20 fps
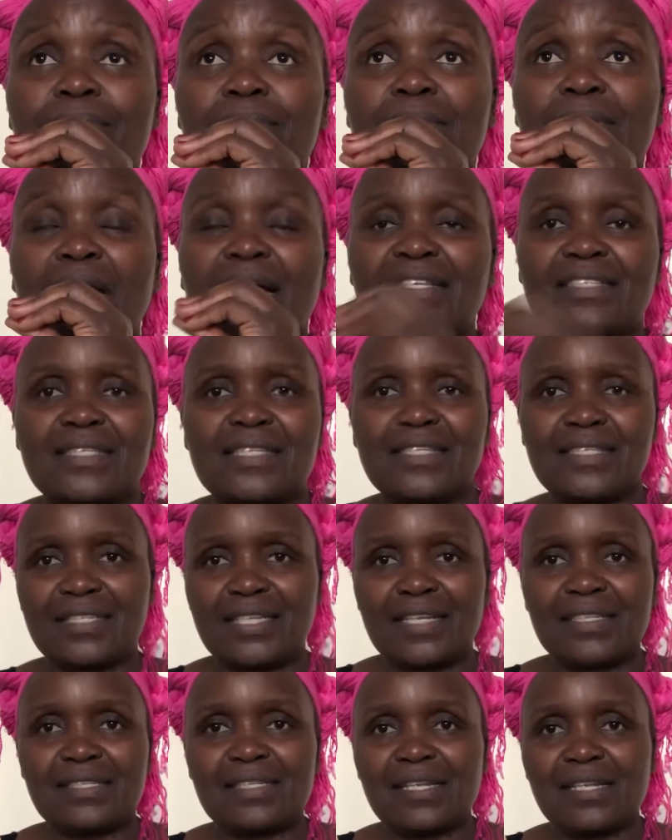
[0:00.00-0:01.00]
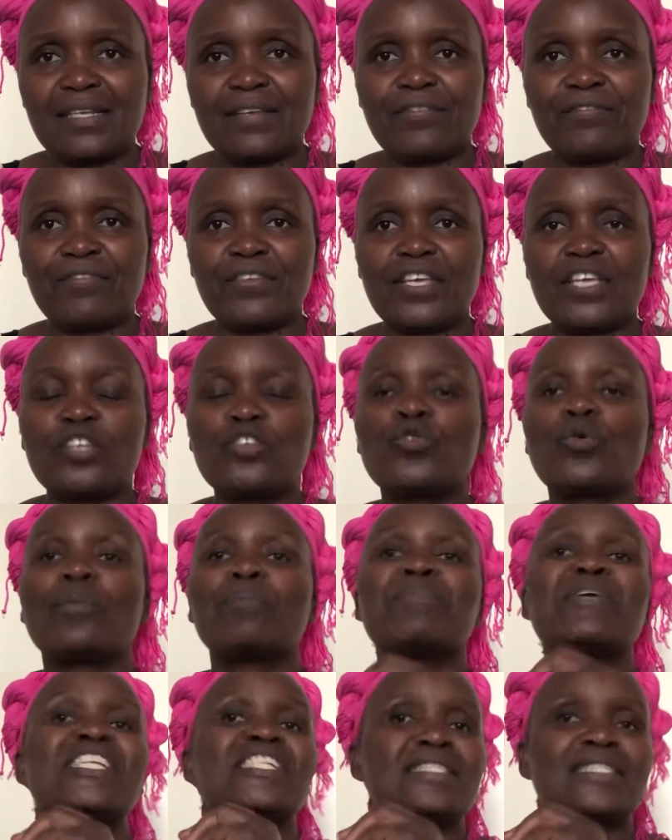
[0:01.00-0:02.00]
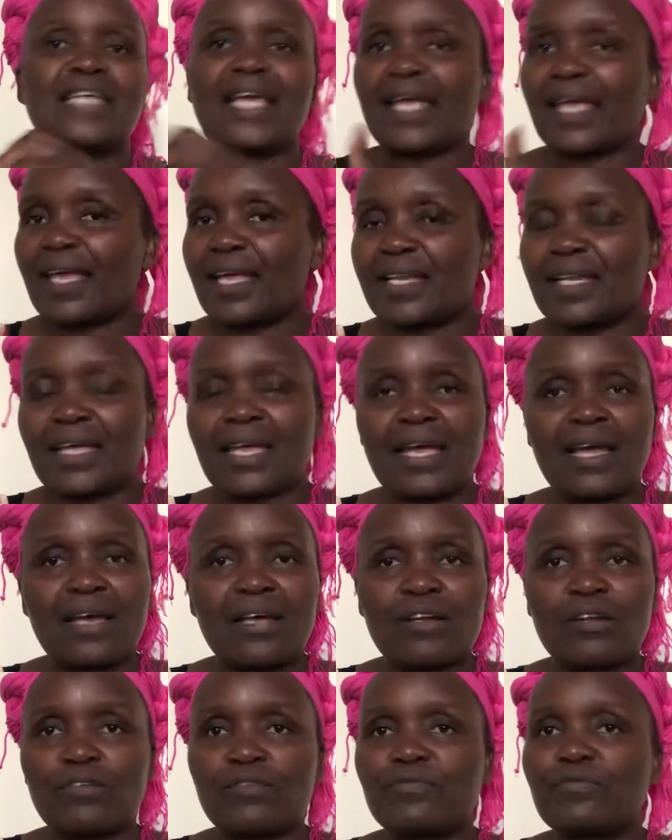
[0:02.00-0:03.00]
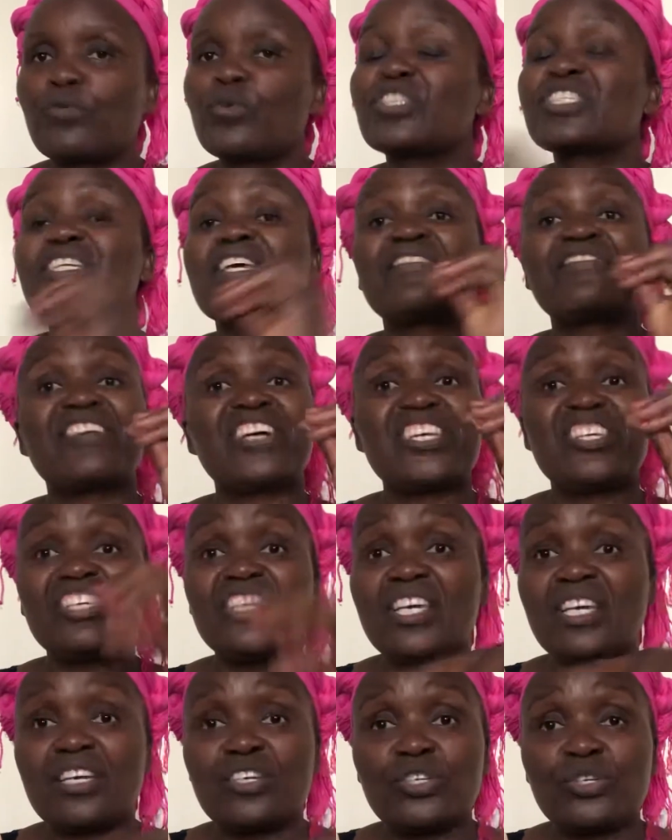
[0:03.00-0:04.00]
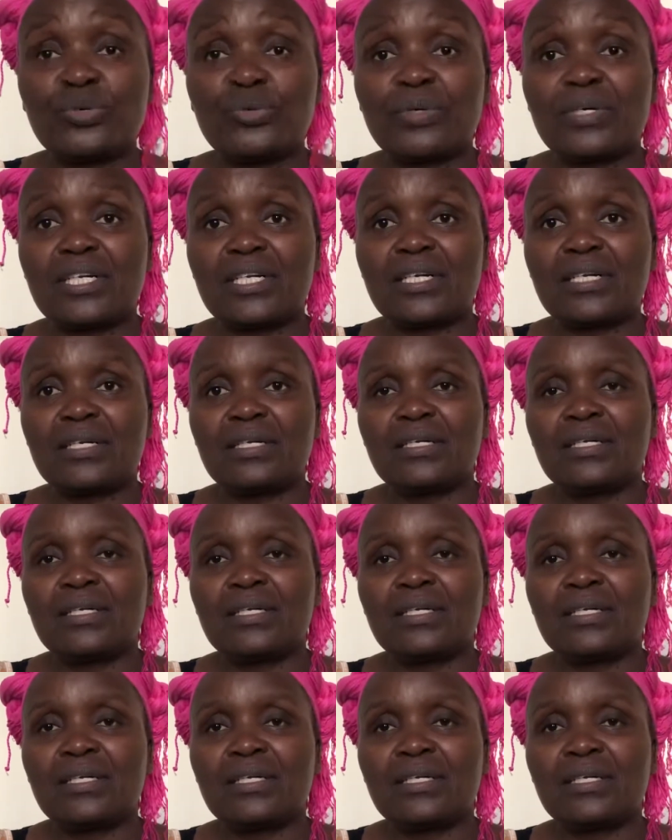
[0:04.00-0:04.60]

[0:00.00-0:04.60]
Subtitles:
assisted living, you are being taken care of, whatever year you are.